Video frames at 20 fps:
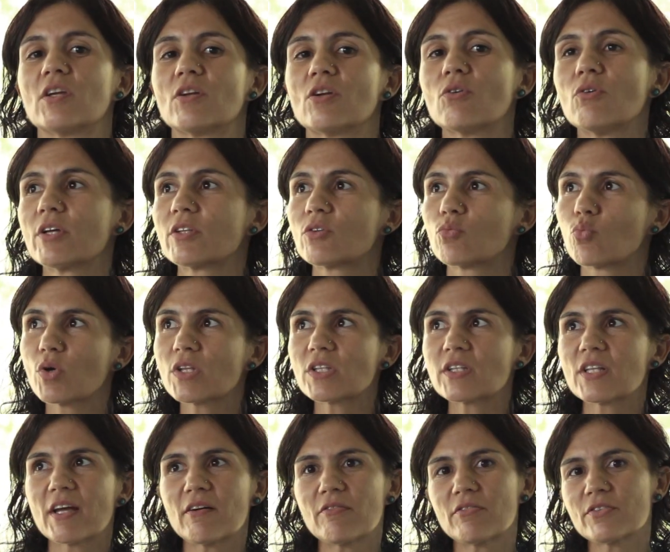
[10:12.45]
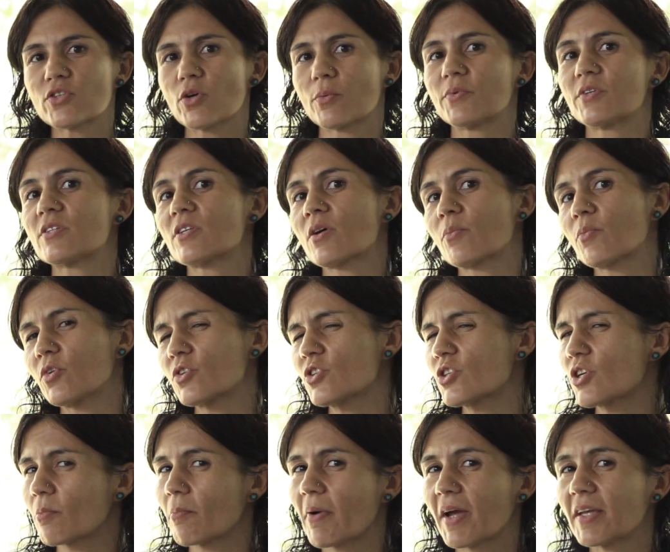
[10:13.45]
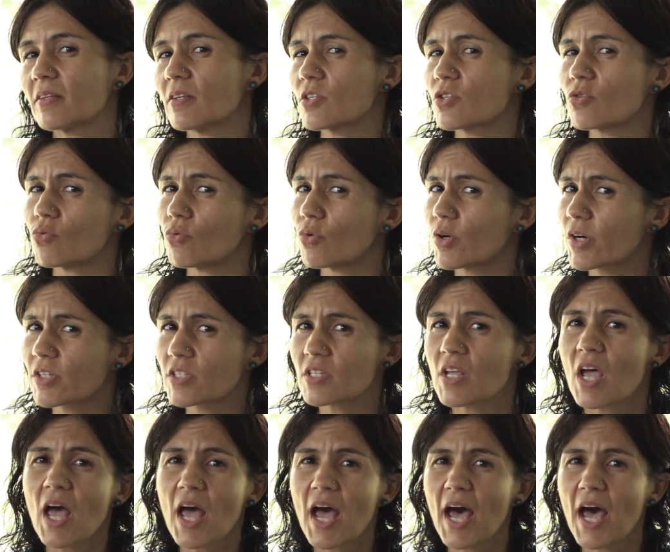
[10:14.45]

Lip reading: you know, at what levels of the subconscious mind this works,